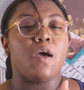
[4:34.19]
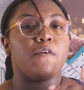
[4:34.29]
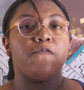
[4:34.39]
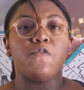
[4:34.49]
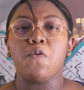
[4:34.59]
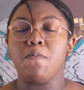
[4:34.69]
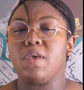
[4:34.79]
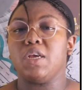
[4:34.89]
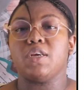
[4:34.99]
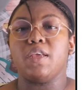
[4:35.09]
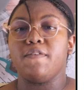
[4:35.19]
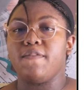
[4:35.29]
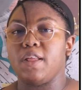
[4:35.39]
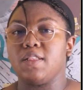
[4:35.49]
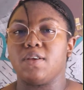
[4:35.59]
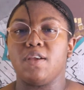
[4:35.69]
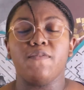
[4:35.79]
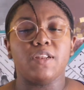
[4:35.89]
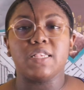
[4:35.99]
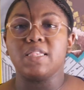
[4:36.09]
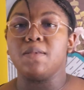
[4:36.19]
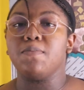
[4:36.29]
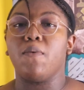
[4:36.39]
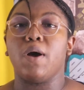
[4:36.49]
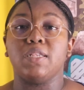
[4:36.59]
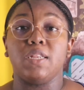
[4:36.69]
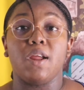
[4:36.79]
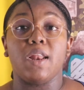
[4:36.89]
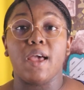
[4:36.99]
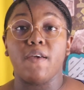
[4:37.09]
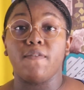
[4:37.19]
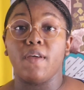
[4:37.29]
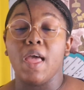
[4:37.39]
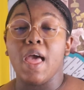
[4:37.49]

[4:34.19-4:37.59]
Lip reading: a few major events or even the simple ones in your life,